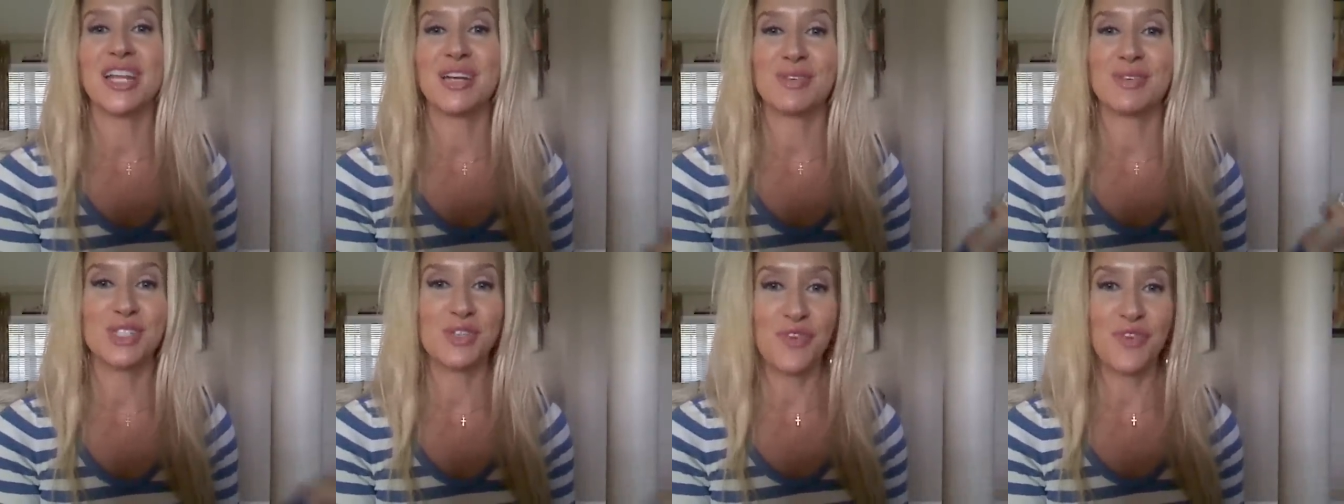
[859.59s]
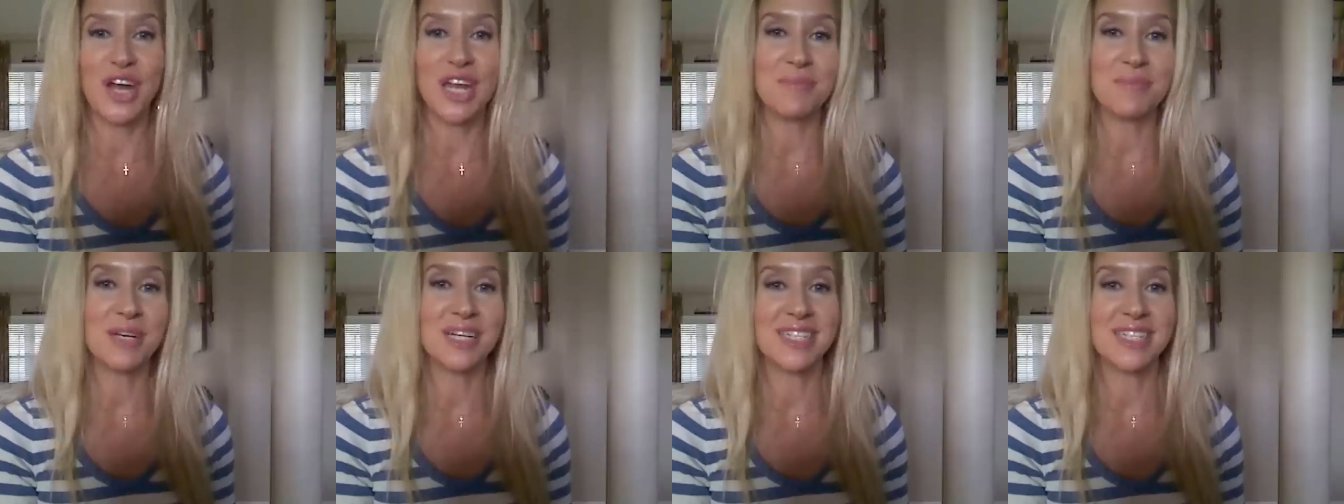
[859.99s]
And it was
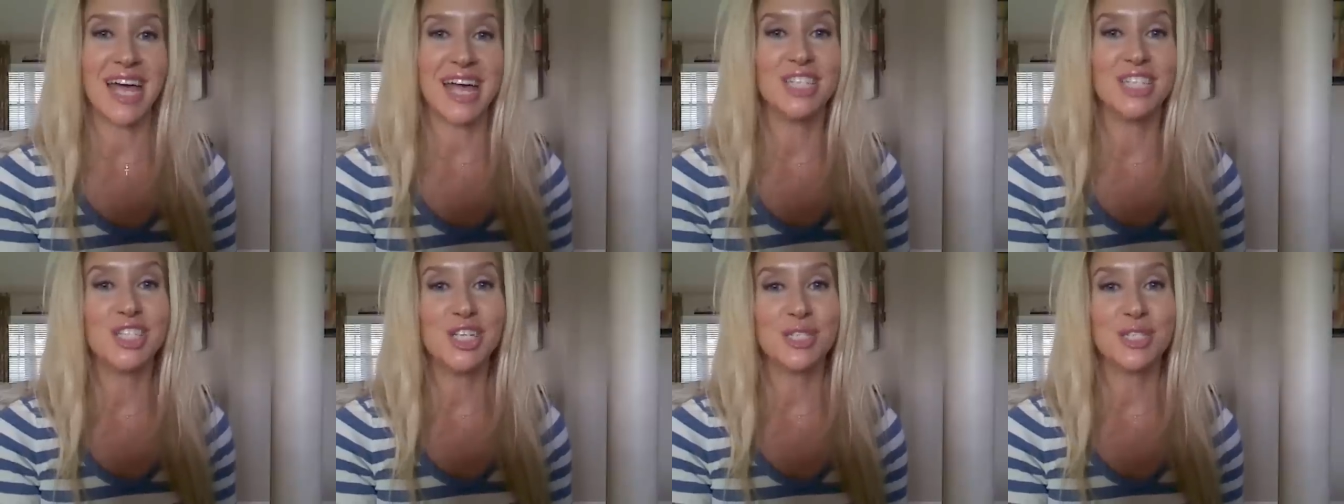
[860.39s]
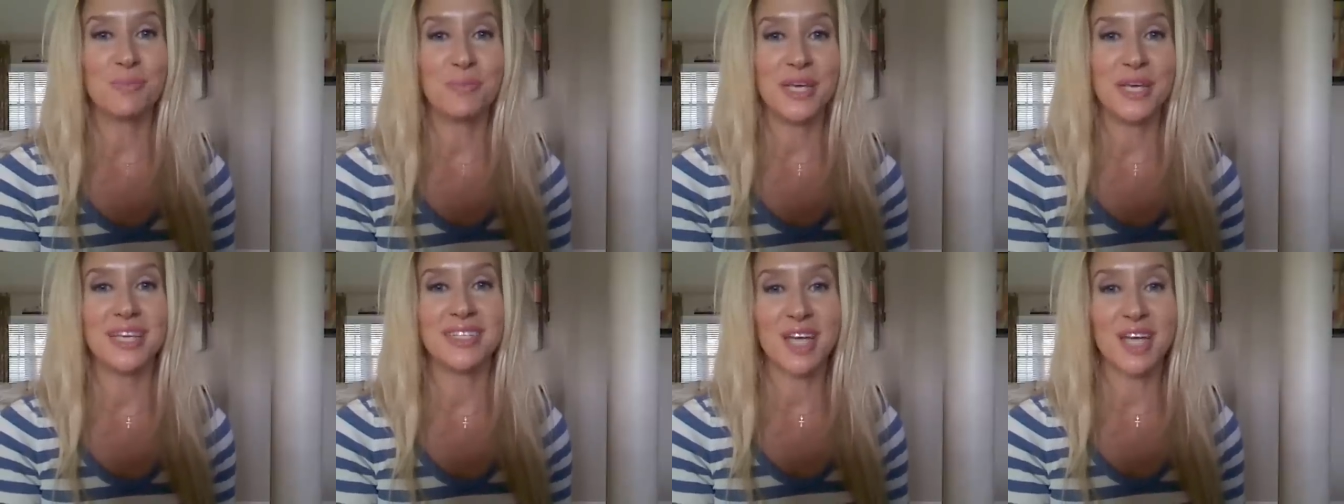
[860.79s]
funny because I had
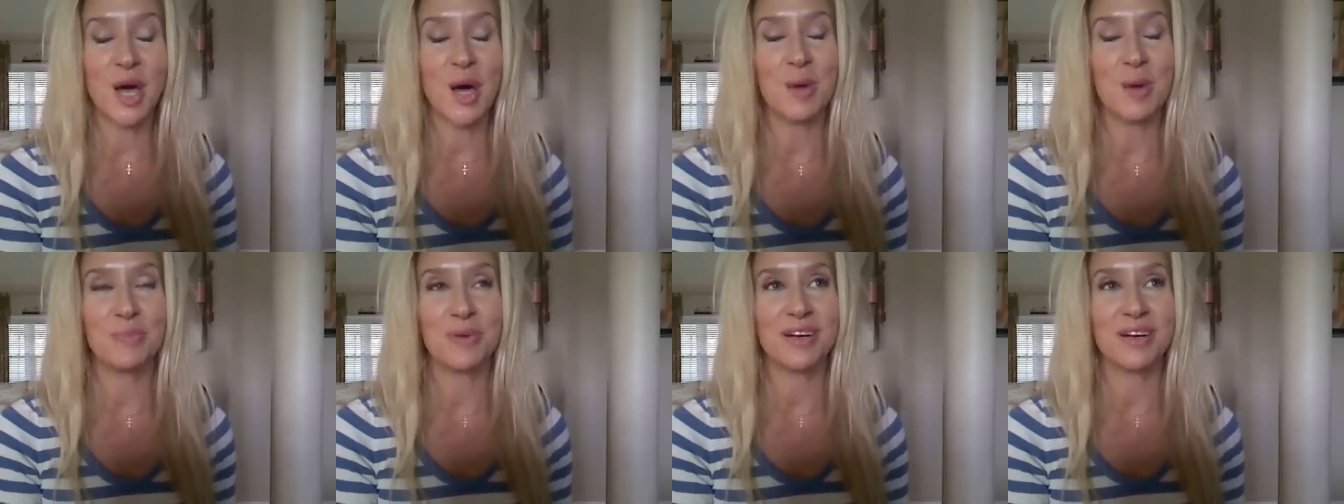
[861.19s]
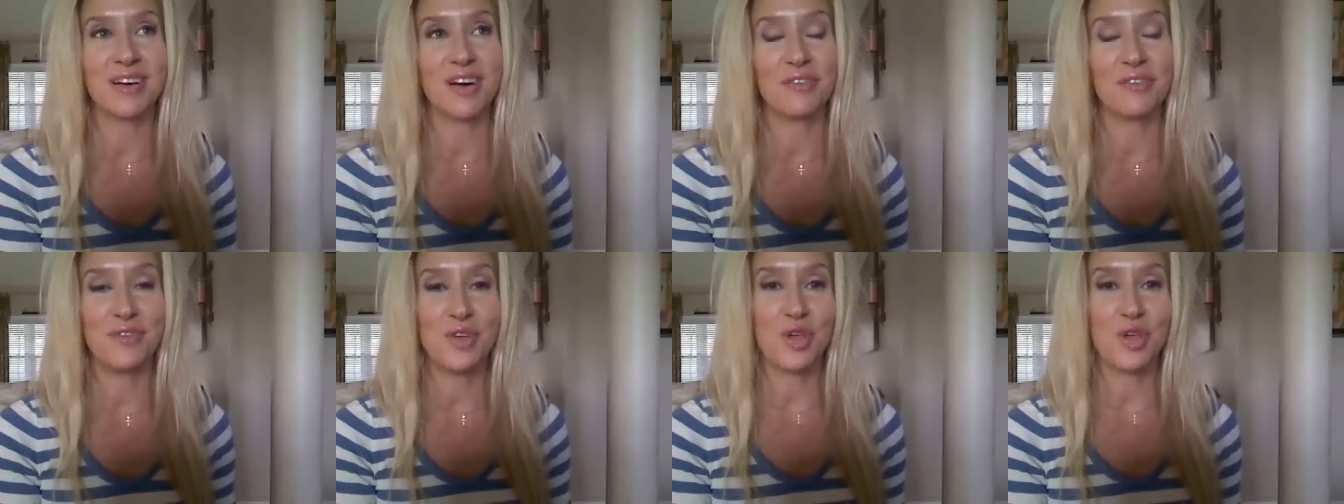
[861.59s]
just picked up
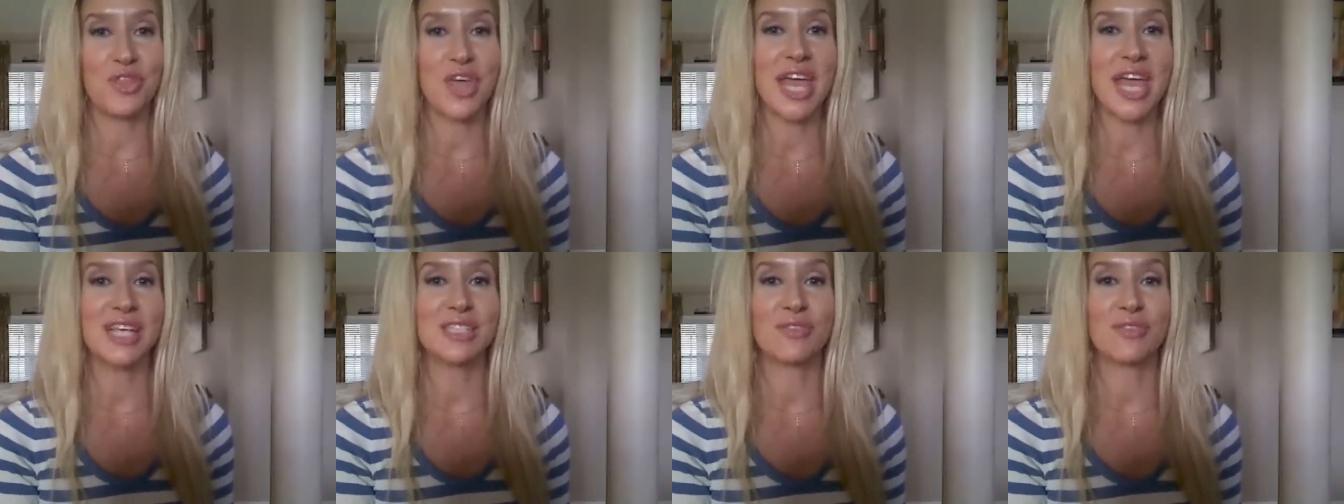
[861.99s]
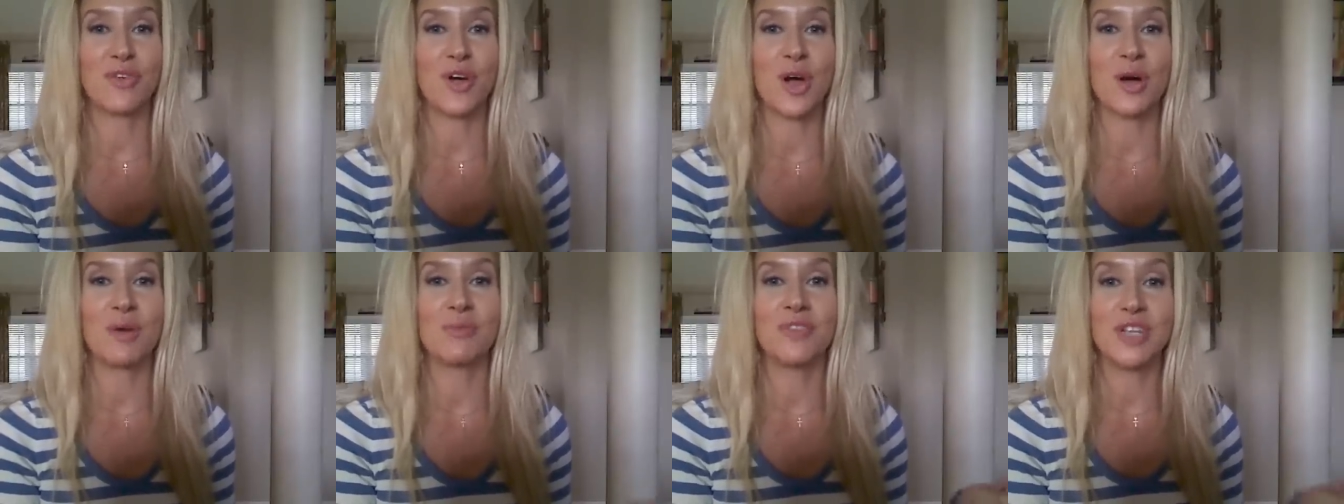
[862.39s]
a few things
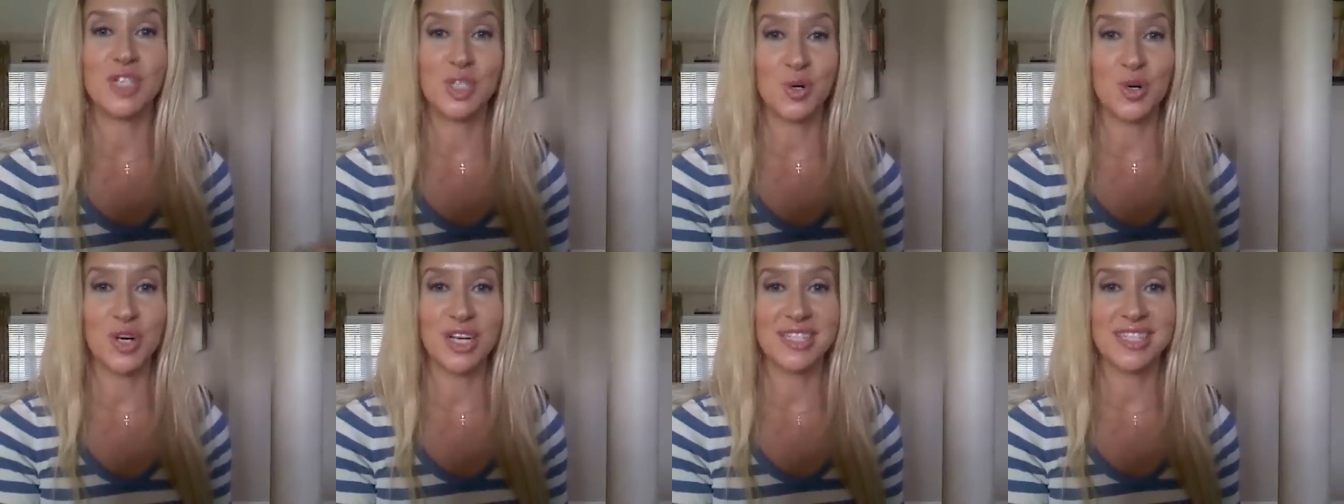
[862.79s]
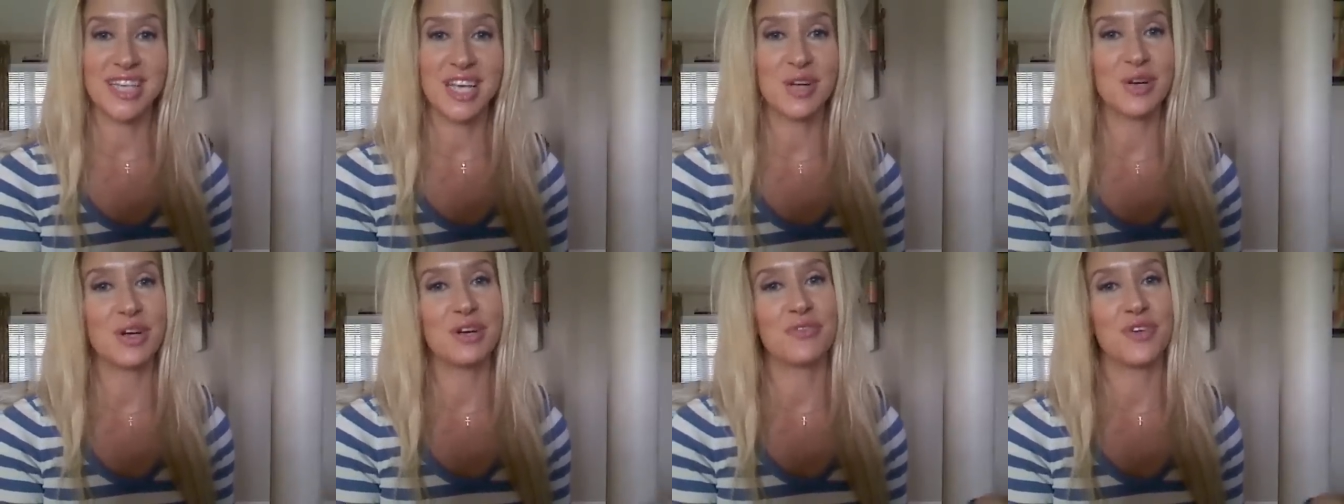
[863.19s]
from Victoria's
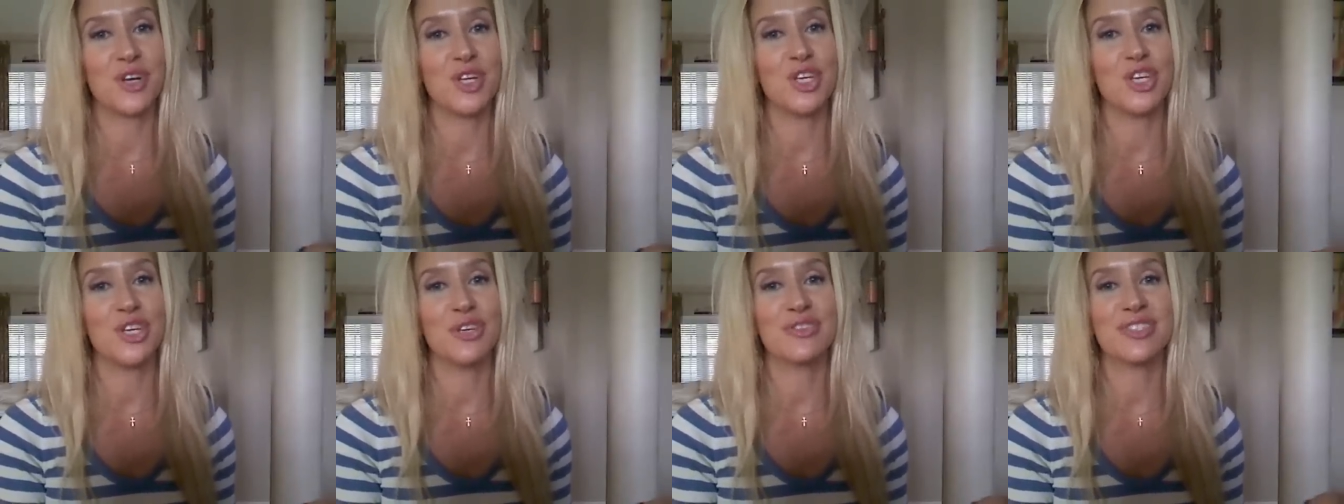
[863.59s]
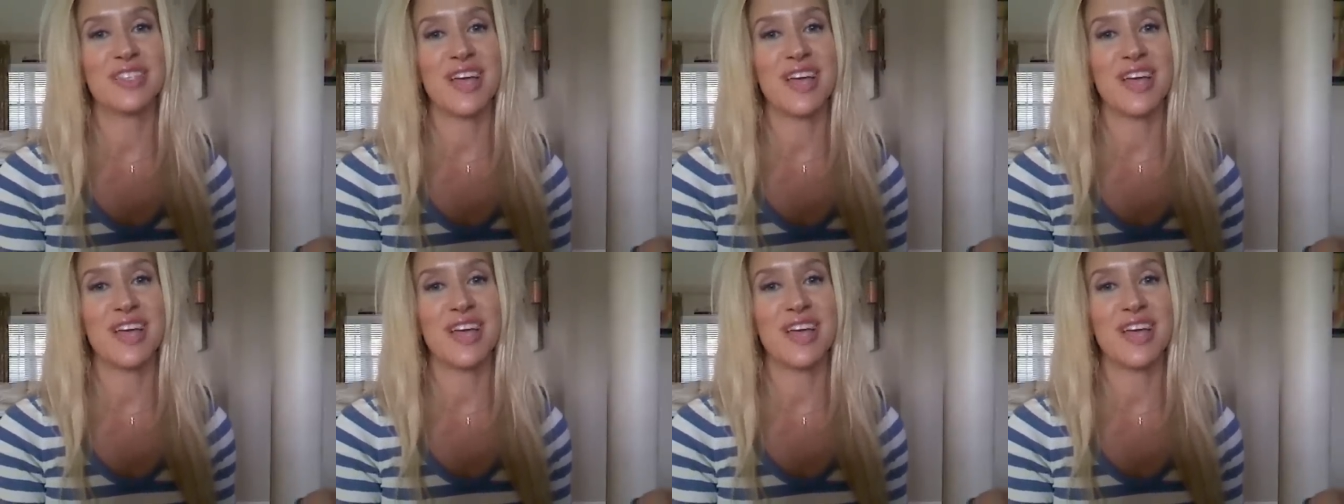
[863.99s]
Secret for you.